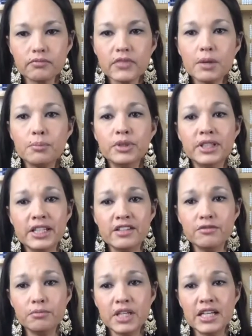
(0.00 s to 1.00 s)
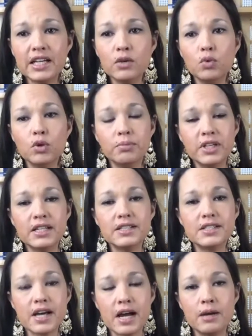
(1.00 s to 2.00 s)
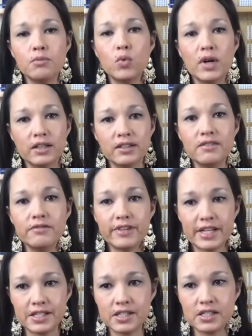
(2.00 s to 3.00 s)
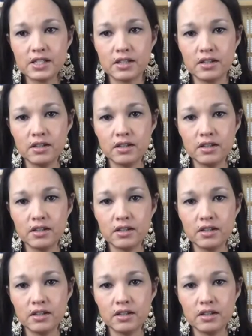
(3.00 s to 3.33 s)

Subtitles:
Believe me, it will be a time well invested,